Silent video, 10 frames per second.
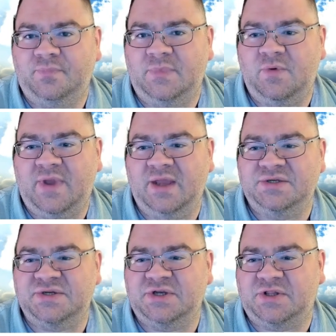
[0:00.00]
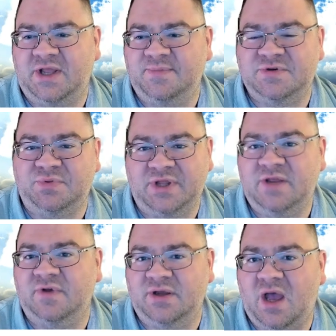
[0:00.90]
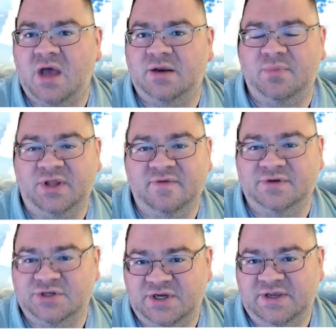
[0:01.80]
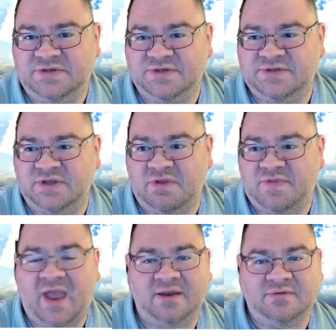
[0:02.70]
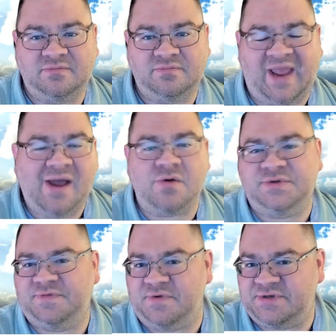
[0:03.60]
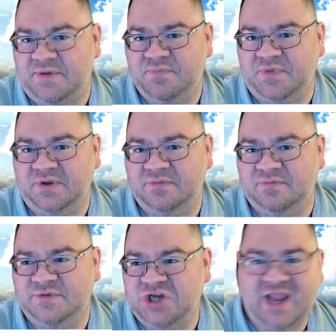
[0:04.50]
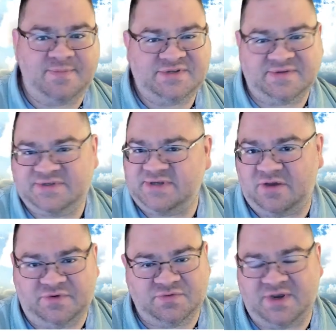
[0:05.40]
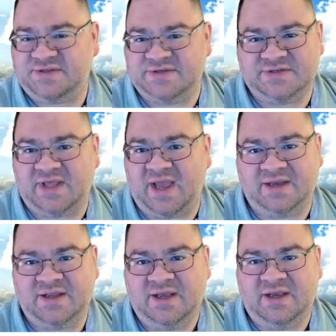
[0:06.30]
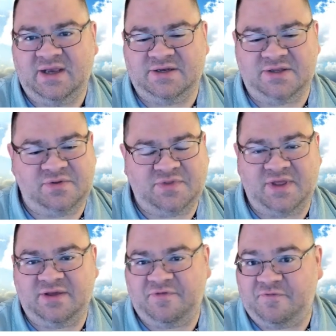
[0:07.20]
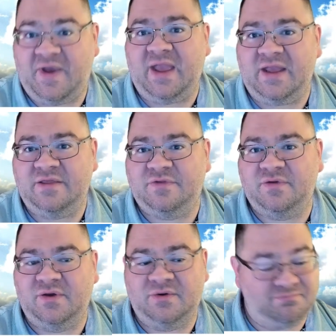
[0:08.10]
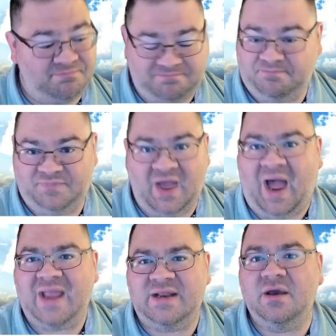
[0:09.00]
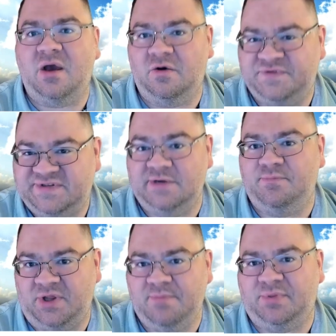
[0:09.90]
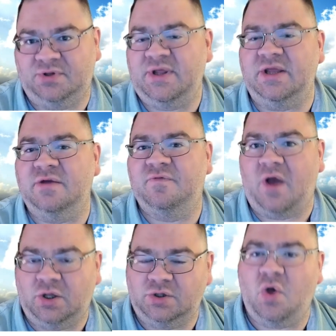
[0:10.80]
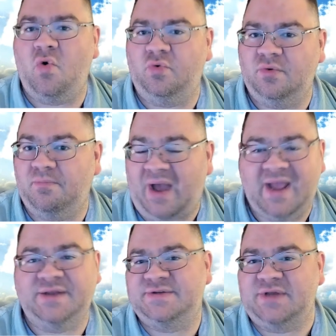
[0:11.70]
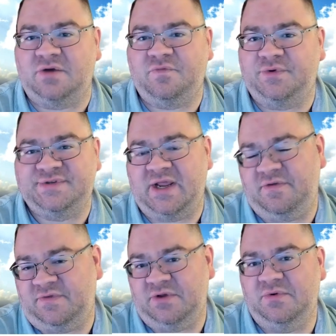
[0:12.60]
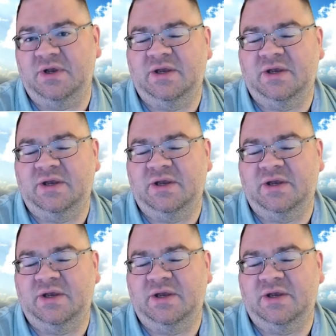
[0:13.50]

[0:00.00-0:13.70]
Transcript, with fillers: You can't just claim to believe in God and believe in Jesus and that that counts for something. James himself addresses that. Do you think faith, the idea of simply belief alone by itself, will save you?